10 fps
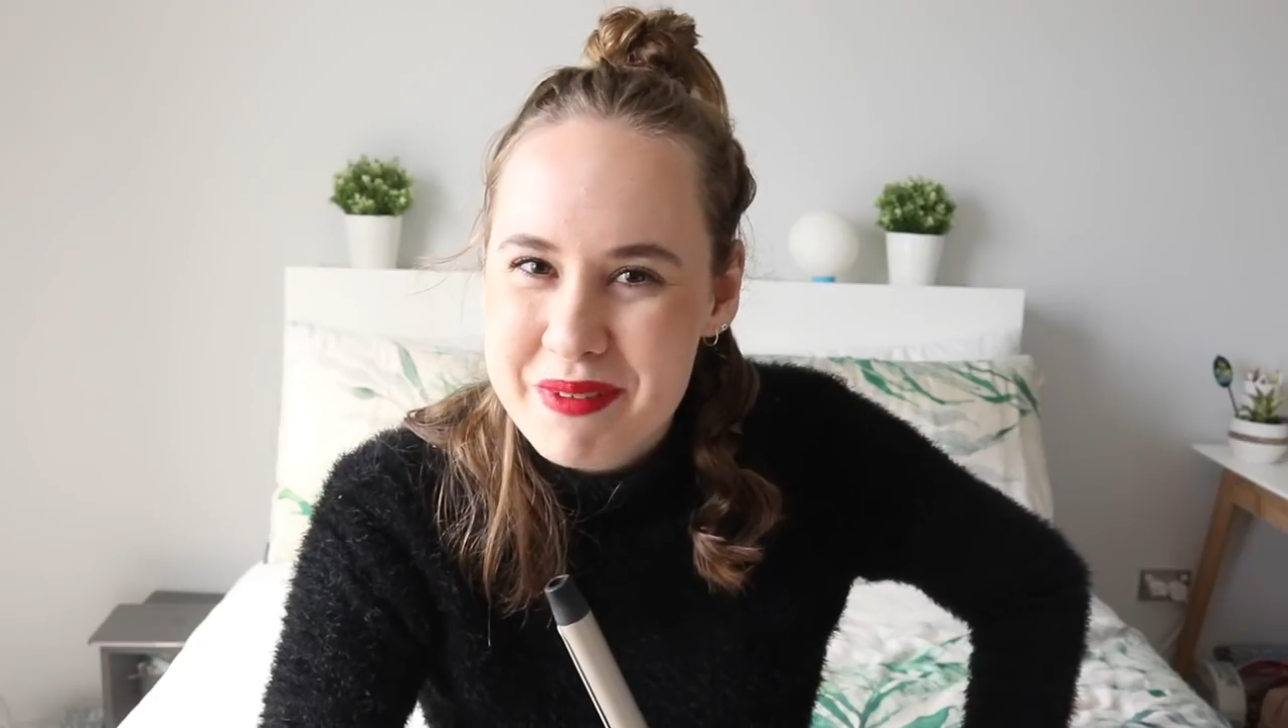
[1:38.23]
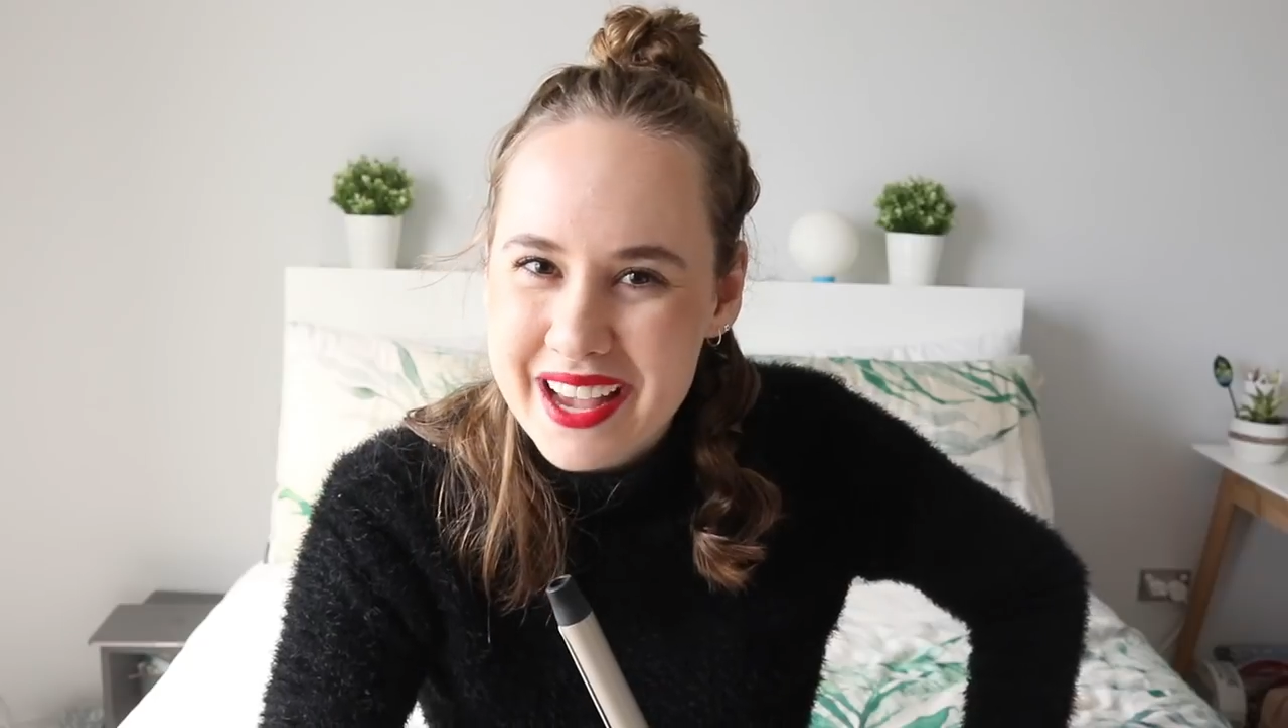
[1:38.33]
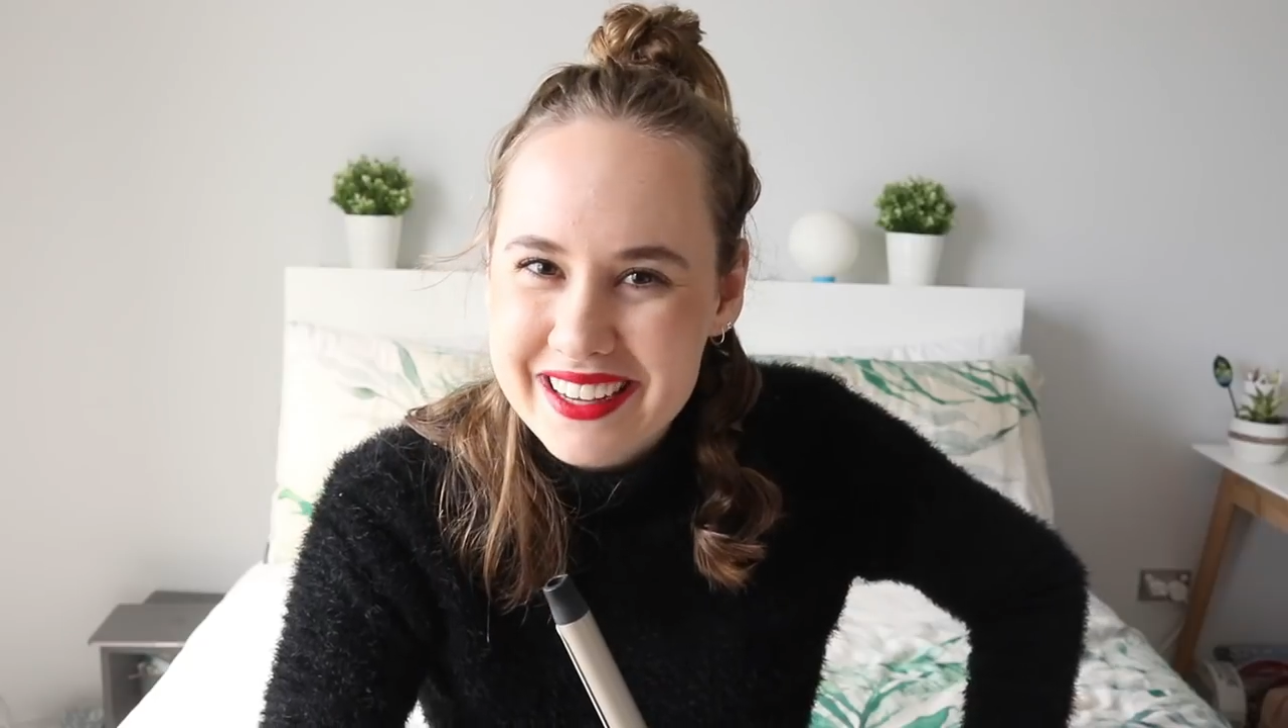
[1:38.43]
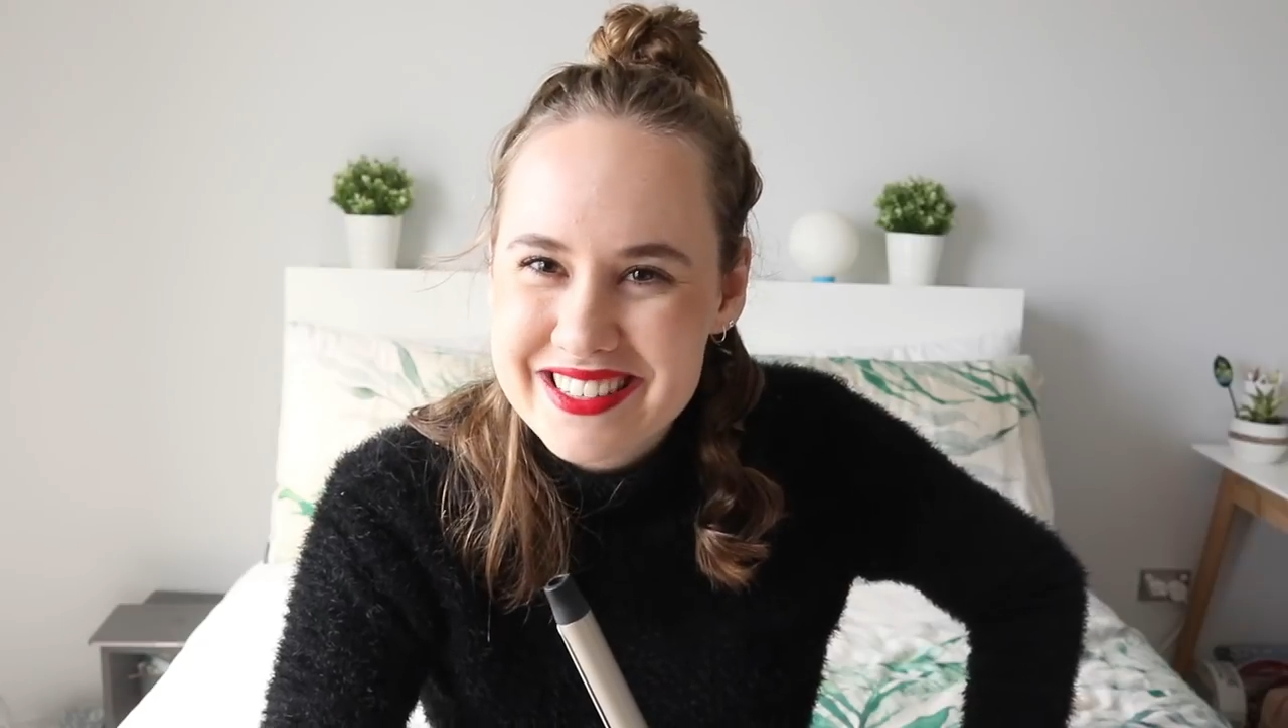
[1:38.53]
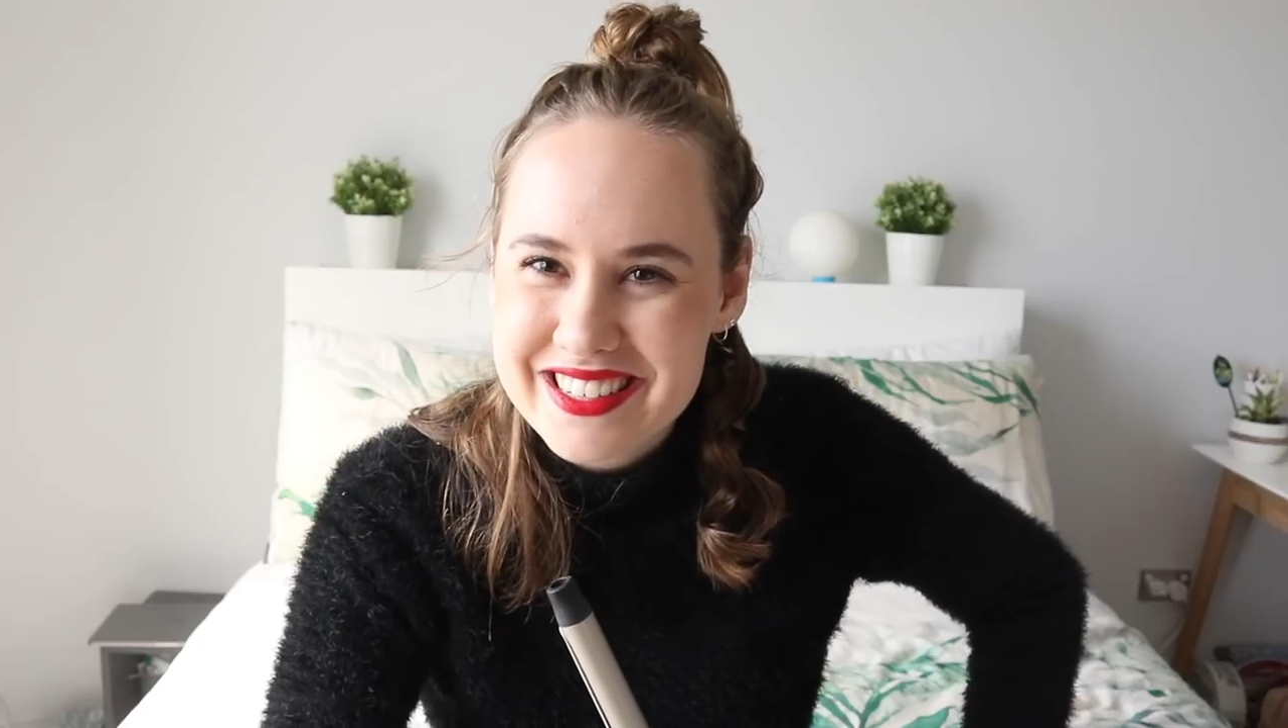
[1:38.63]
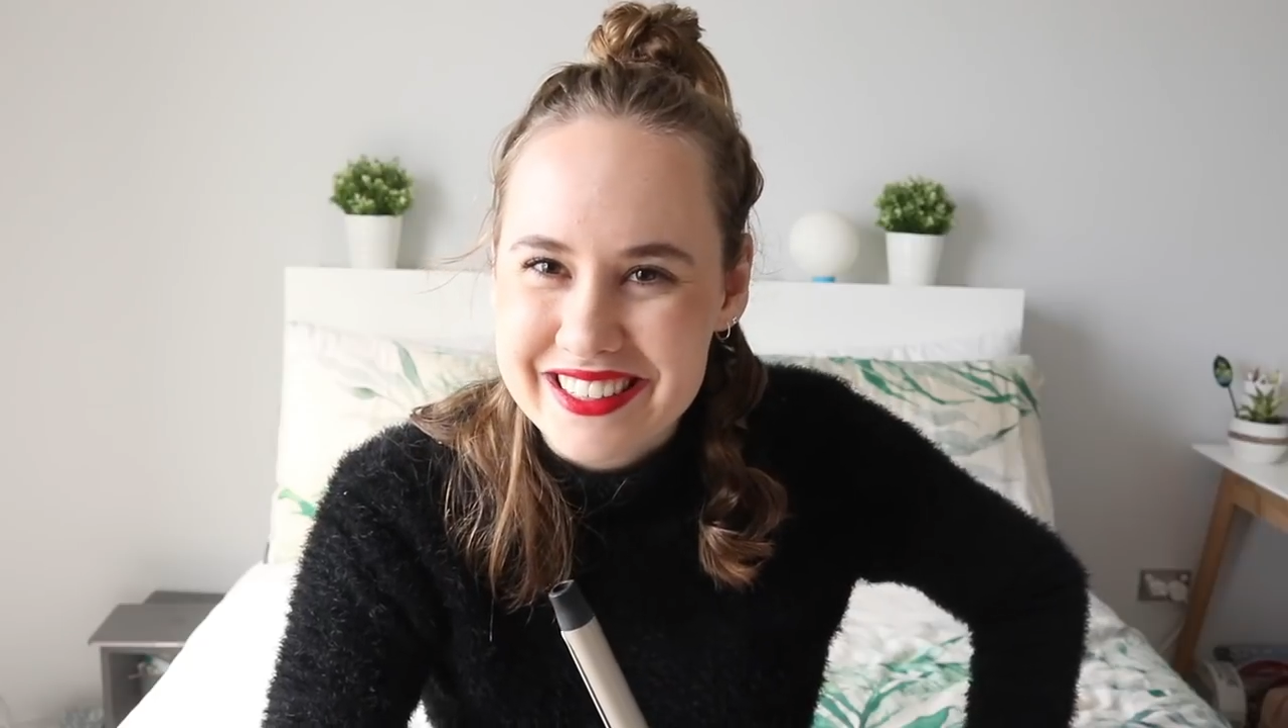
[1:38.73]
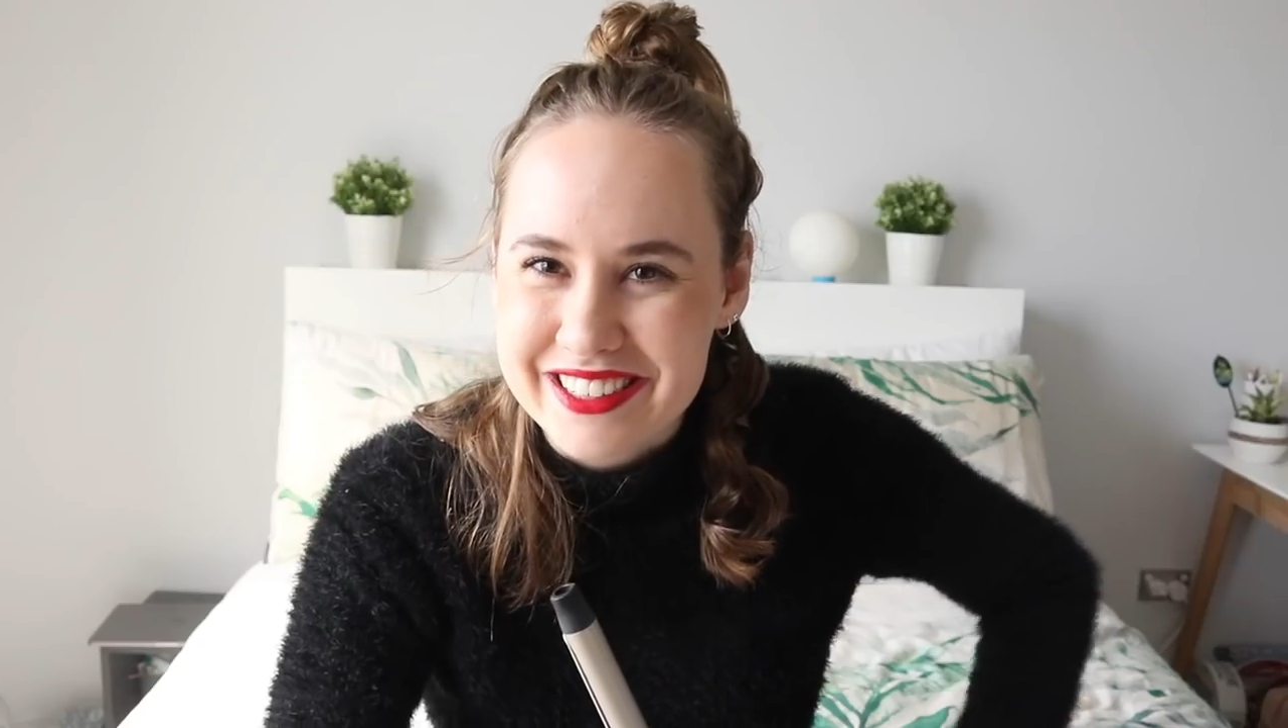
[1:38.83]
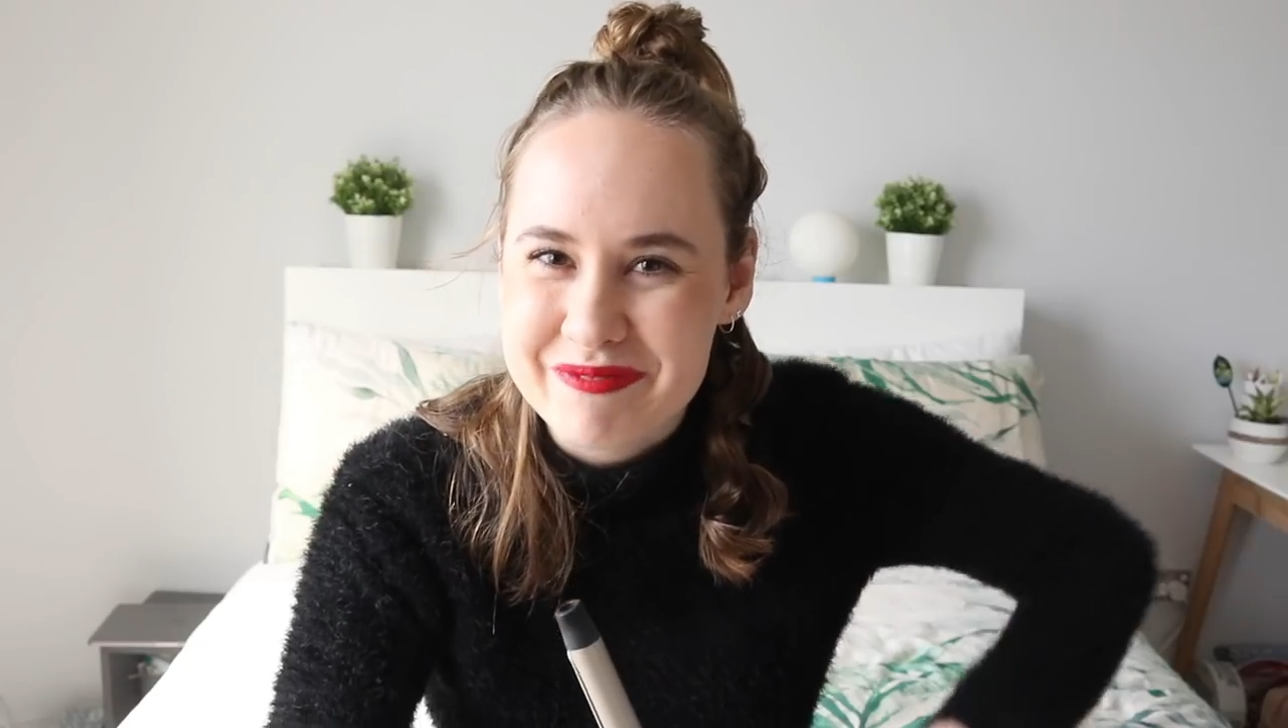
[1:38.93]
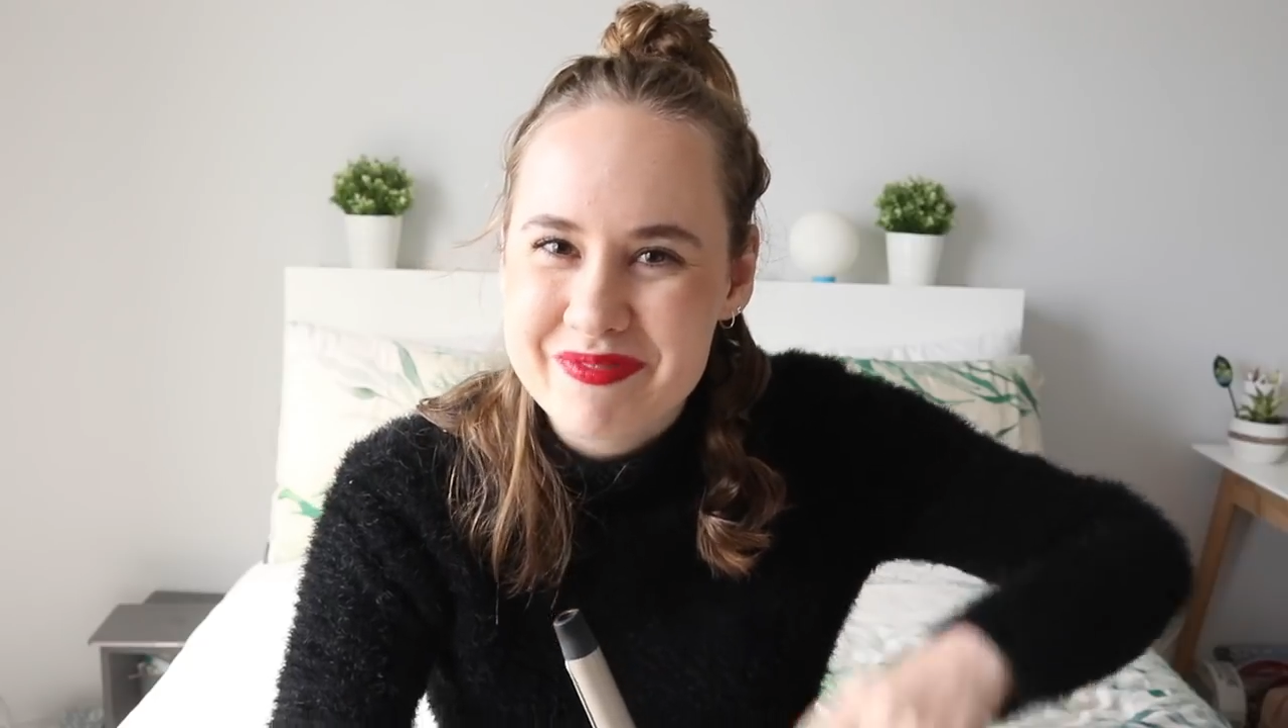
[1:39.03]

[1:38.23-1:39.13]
back to you.